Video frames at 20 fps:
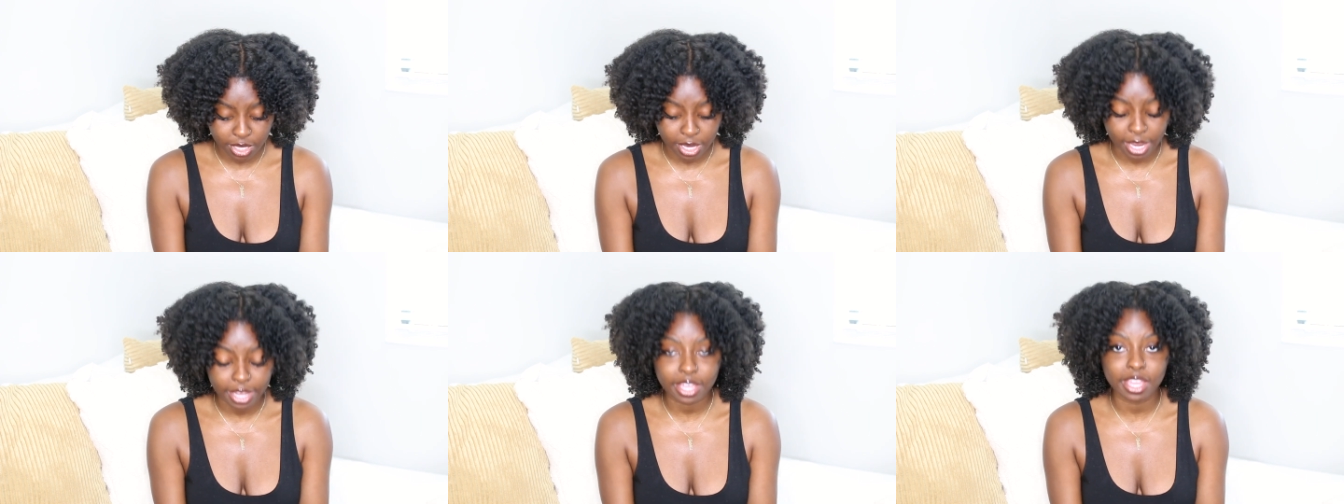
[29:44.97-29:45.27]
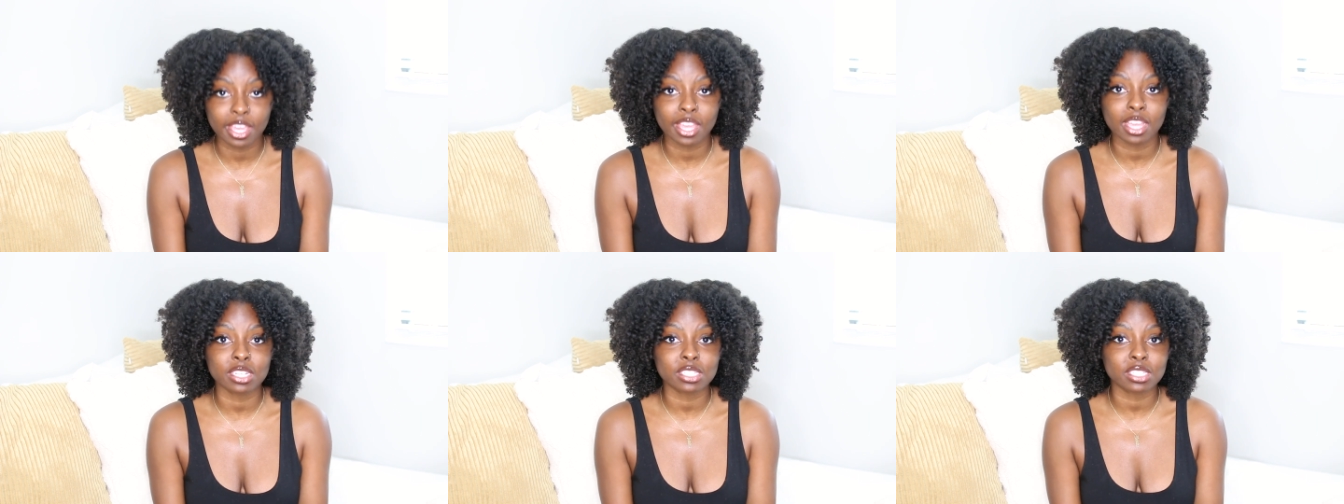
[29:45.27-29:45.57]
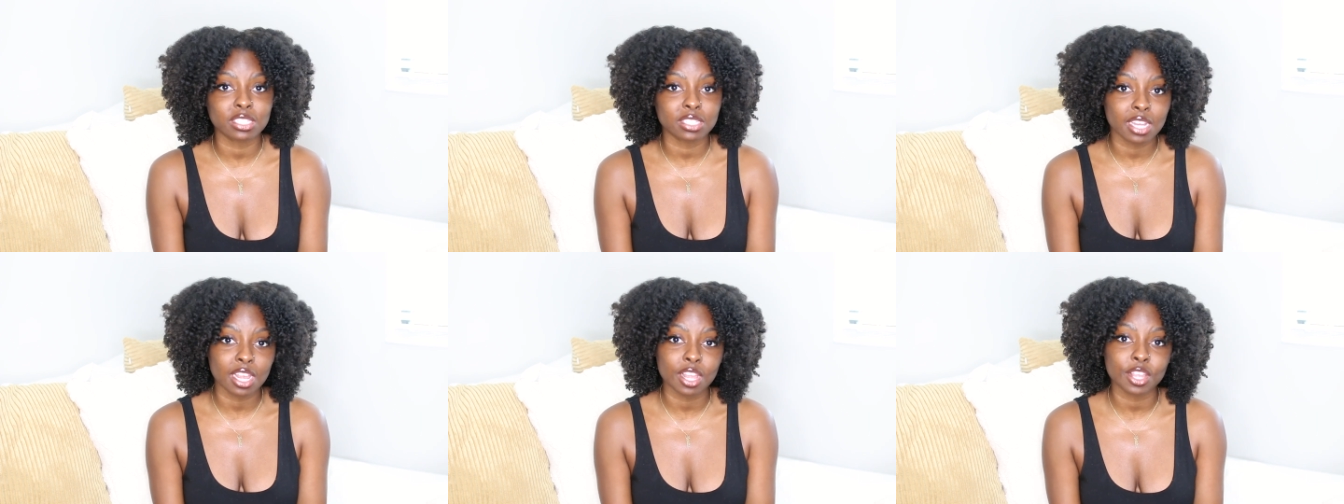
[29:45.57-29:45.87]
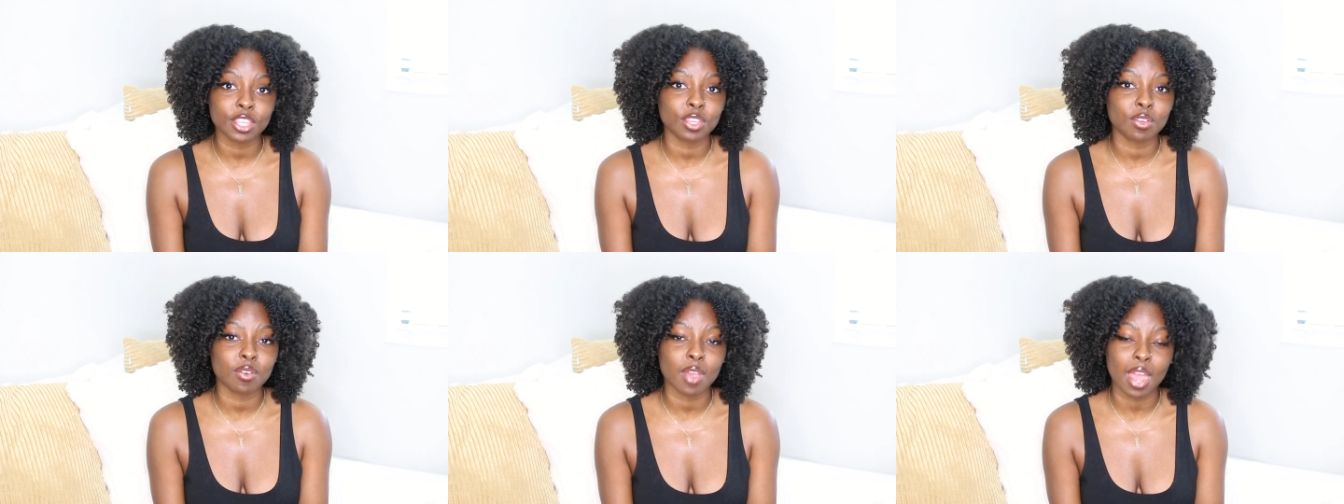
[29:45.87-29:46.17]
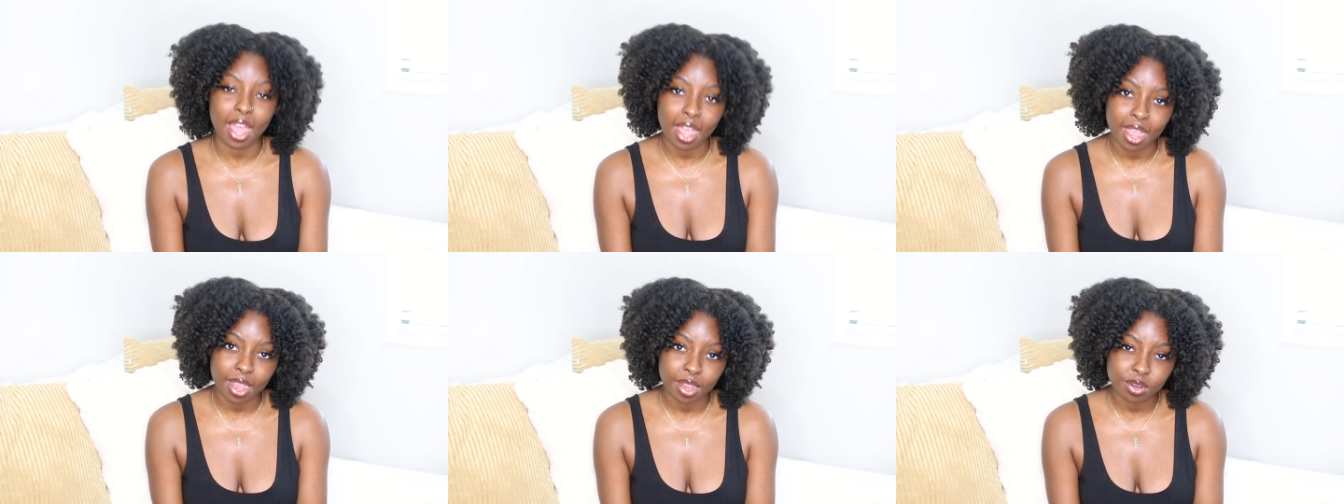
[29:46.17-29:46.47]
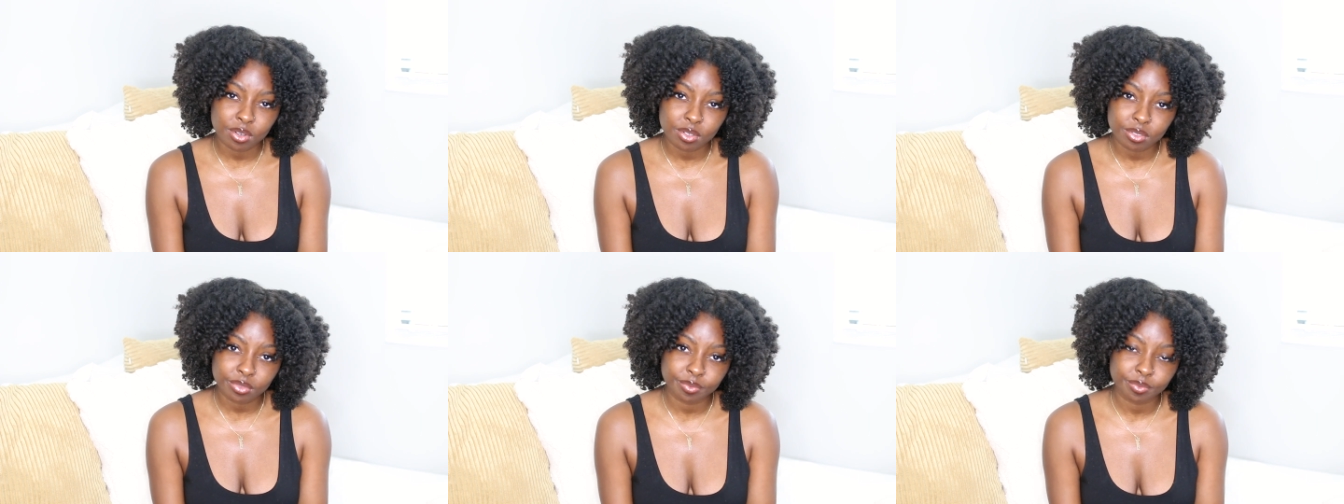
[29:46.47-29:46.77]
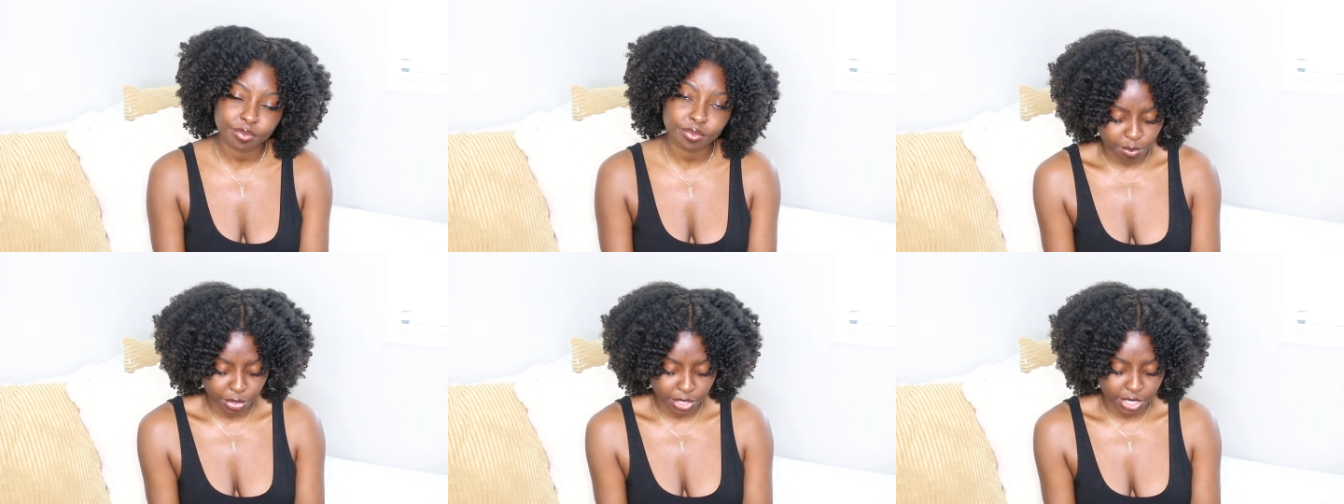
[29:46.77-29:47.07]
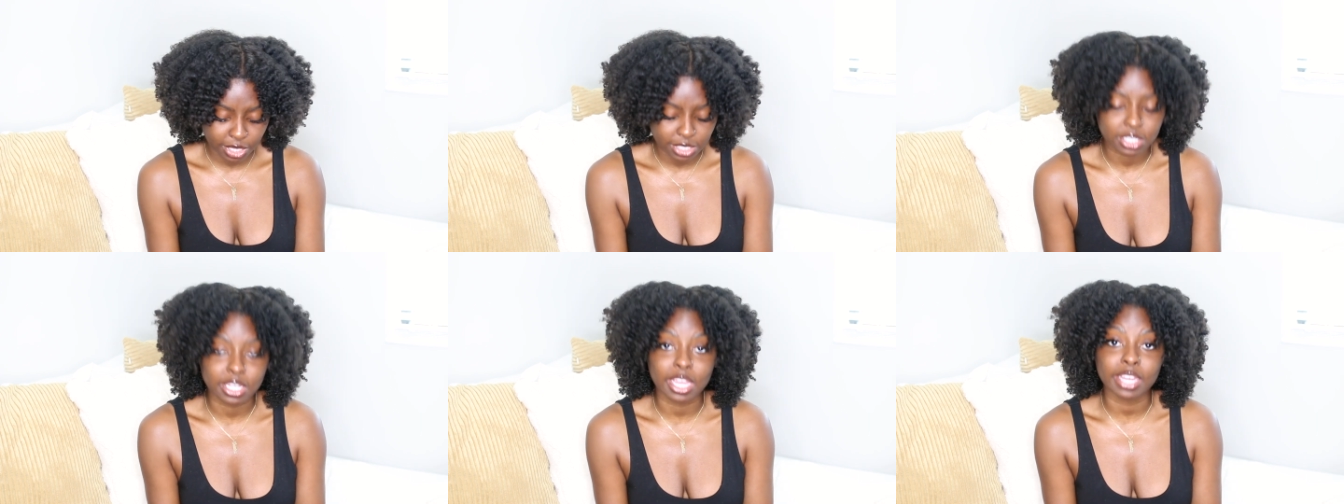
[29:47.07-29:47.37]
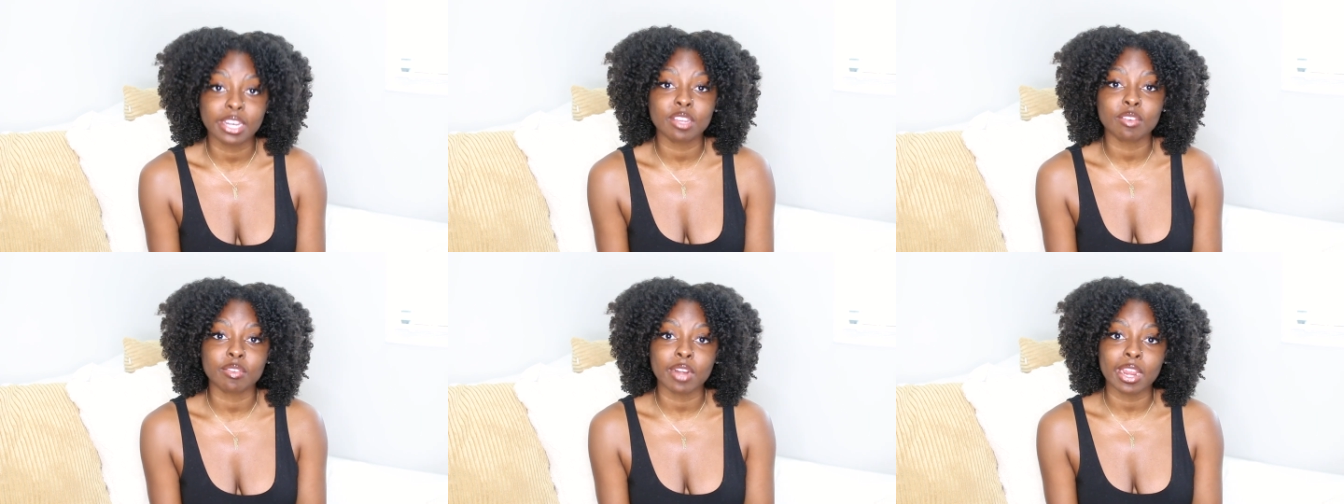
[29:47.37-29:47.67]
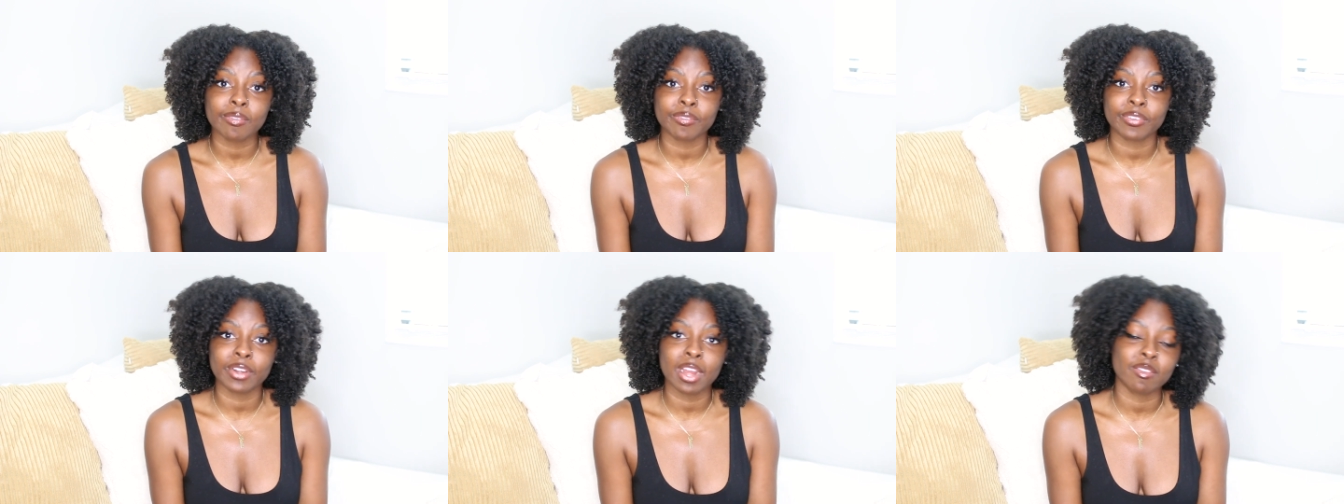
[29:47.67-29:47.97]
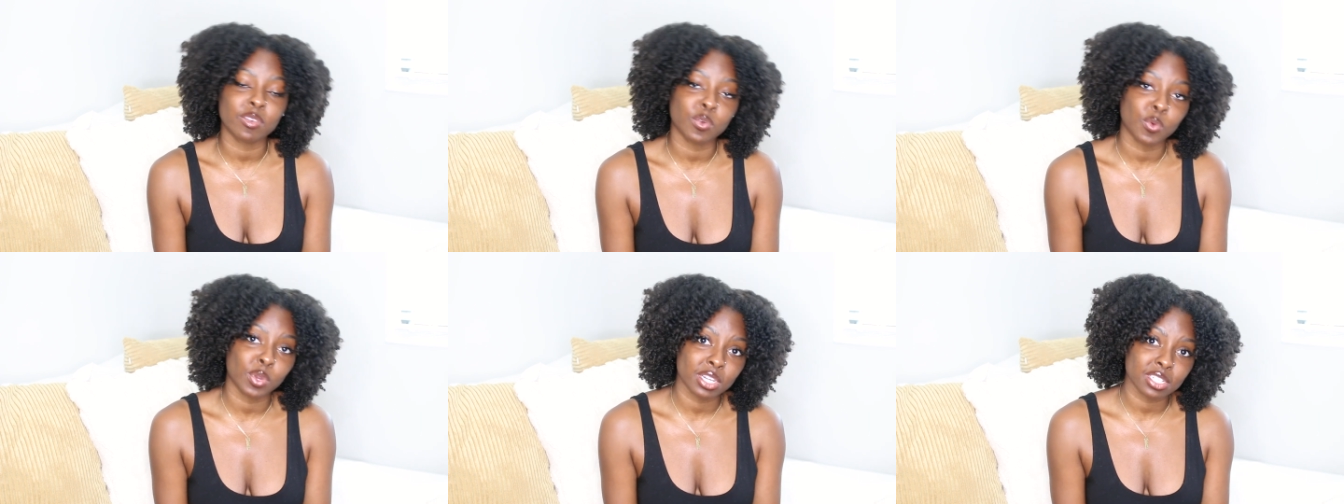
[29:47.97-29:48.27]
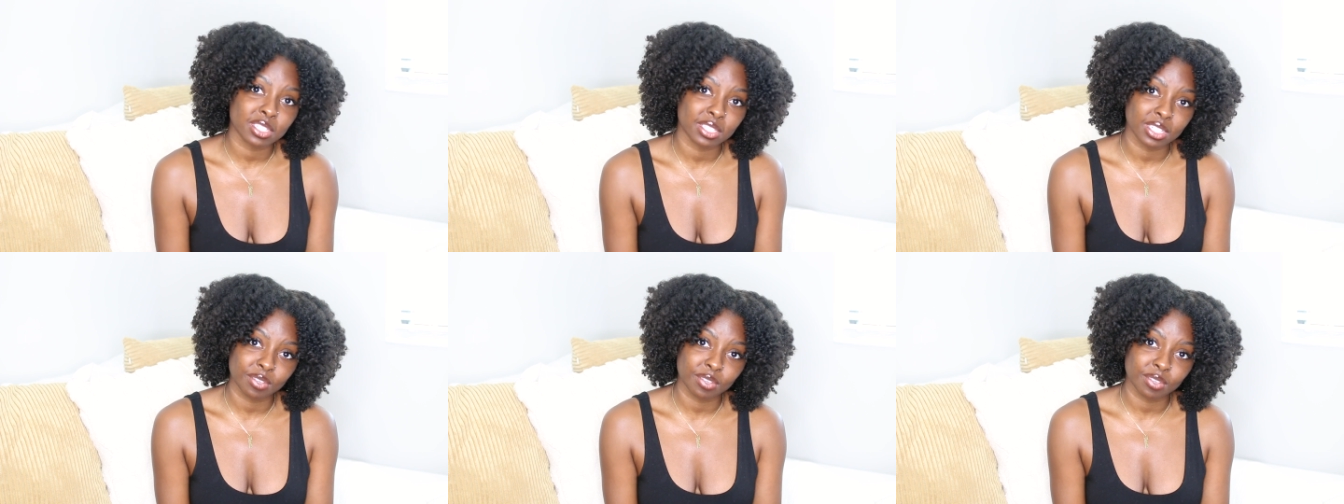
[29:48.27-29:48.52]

And I can't tell you how, because getting right for everyone is